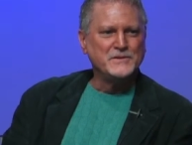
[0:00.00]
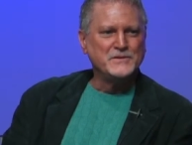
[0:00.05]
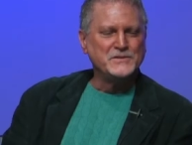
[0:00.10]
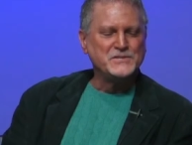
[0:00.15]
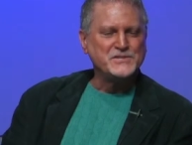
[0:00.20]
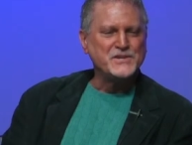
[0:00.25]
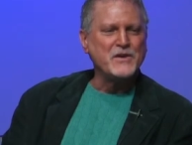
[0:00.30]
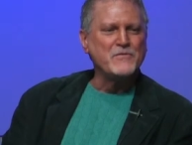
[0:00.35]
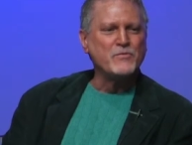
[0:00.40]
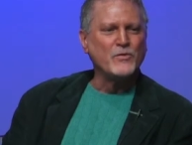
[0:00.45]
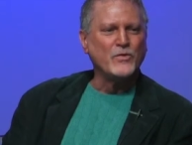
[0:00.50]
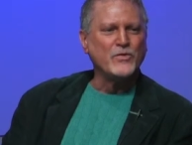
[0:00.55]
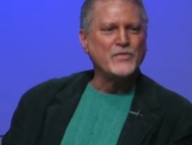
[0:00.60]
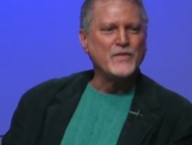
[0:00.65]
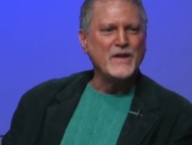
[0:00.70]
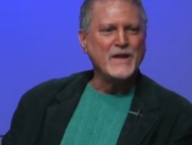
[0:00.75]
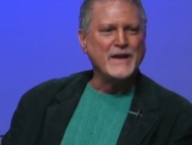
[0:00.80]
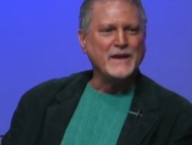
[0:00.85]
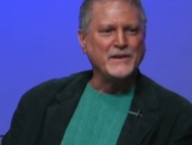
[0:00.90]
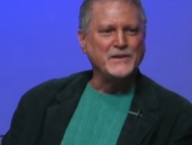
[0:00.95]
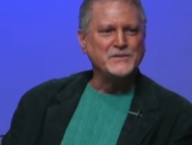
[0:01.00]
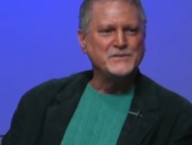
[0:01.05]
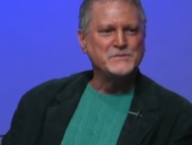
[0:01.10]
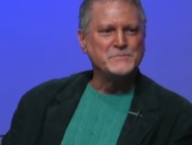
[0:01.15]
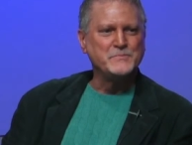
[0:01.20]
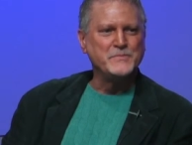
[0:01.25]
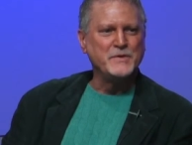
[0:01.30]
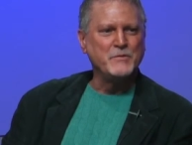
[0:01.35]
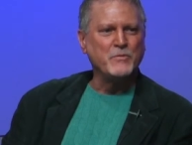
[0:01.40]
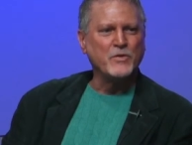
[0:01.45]
several things,
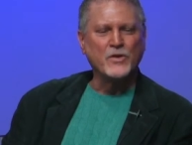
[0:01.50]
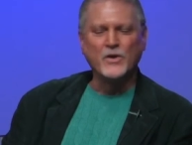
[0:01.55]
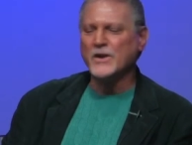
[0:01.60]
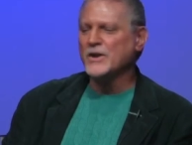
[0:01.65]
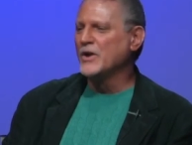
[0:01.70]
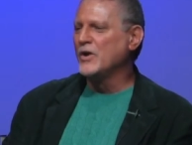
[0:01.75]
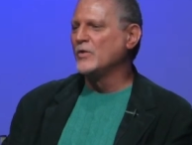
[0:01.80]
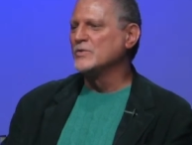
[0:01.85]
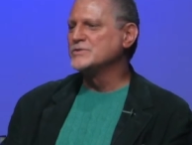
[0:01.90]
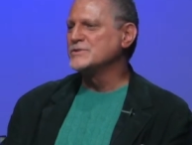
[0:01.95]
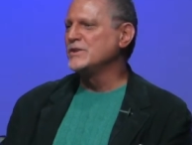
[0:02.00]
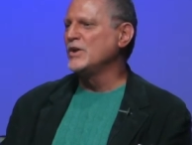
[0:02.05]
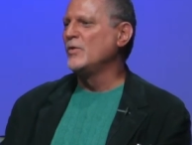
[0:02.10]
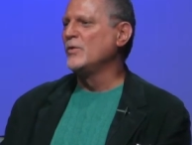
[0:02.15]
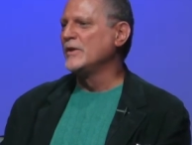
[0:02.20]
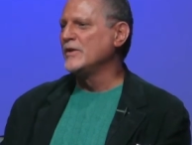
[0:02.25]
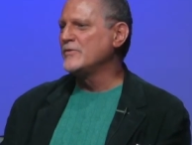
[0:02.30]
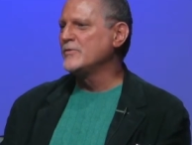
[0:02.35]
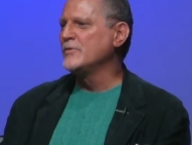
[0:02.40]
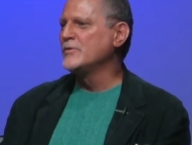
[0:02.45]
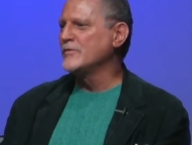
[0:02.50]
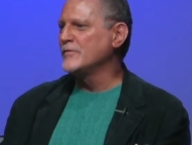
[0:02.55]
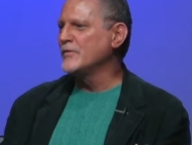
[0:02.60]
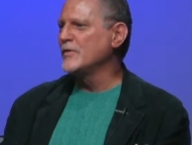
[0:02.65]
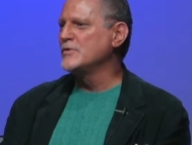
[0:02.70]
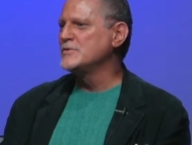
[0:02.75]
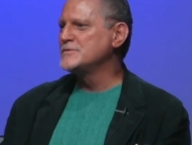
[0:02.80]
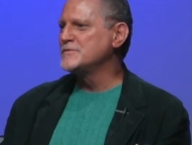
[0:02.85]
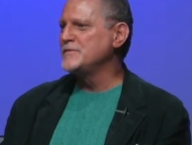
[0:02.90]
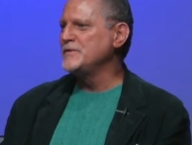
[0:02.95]
but we're going to go slowly through the
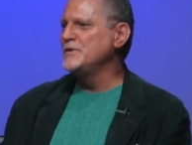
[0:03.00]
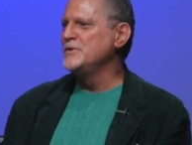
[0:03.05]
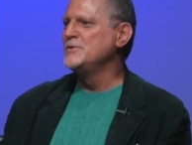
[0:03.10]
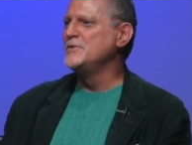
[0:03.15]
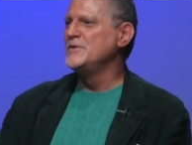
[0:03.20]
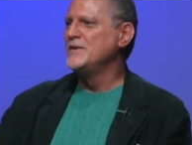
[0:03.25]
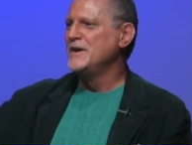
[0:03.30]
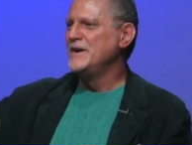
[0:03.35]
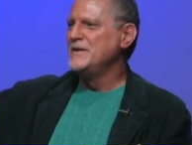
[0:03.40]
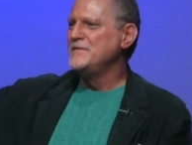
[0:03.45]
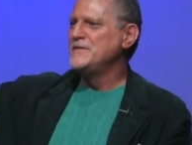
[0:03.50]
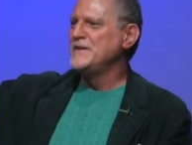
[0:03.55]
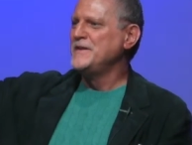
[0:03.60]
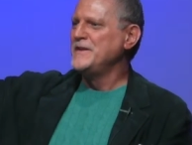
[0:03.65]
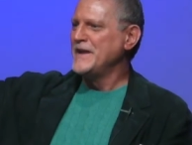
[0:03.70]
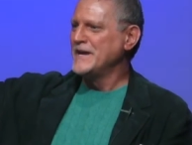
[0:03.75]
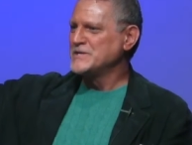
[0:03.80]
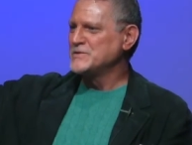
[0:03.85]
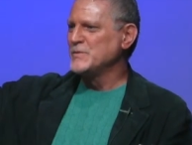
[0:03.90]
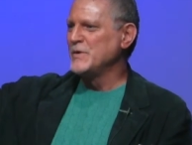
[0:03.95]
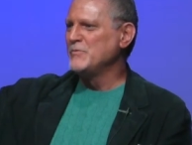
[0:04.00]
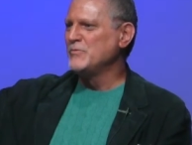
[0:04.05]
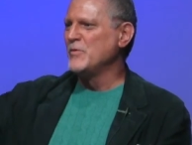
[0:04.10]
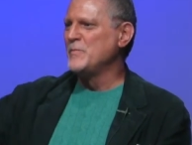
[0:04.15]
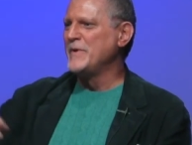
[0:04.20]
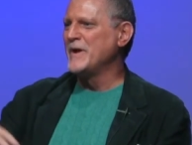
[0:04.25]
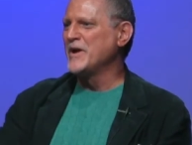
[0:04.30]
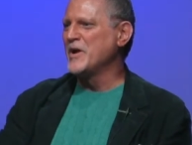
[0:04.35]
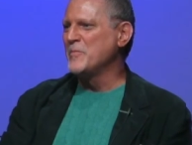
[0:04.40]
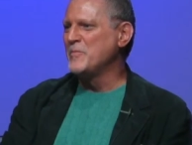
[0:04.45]
first few. Then next week we'll
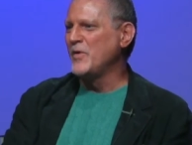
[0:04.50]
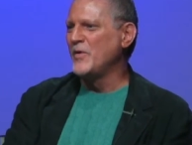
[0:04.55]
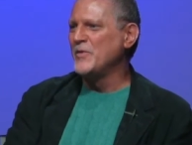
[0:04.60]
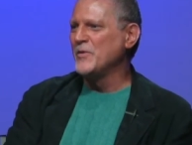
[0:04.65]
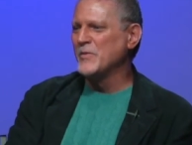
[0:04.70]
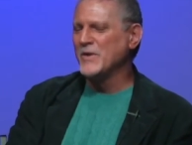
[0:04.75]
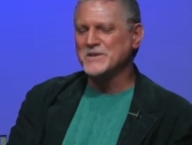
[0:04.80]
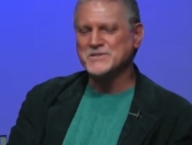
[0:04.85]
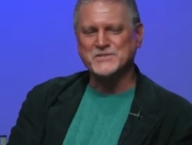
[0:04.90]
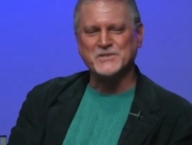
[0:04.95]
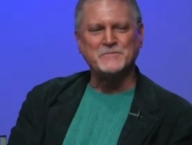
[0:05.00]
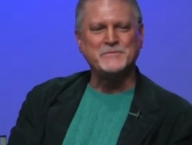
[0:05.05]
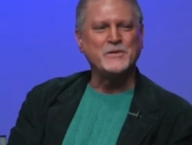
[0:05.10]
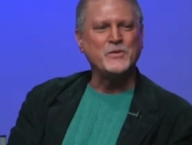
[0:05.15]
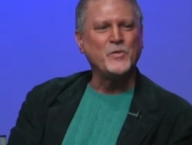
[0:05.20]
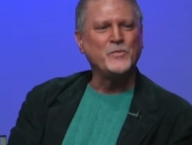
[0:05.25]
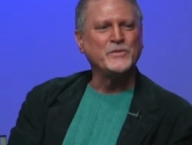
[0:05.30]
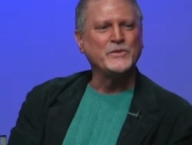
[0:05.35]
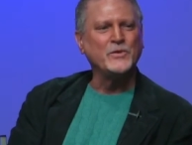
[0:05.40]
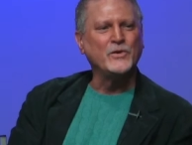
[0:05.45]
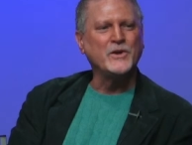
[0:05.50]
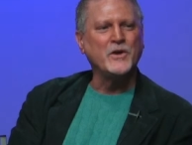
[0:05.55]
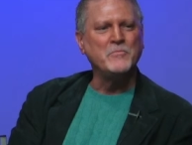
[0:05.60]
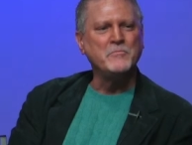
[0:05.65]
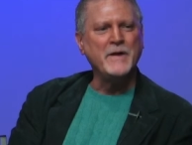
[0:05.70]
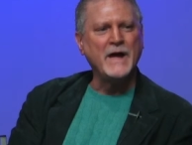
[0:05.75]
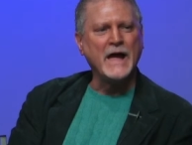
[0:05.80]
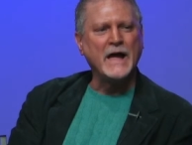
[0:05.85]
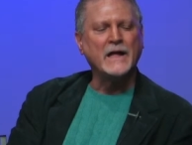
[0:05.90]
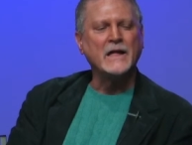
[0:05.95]
pick up on the rest of them and hopefully he'll
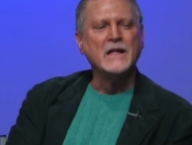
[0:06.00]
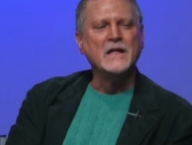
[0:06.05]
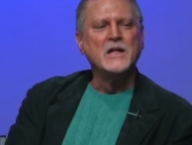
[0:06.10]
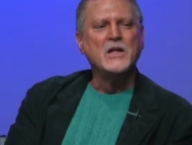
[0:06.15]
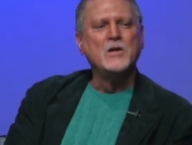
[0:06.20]
come back.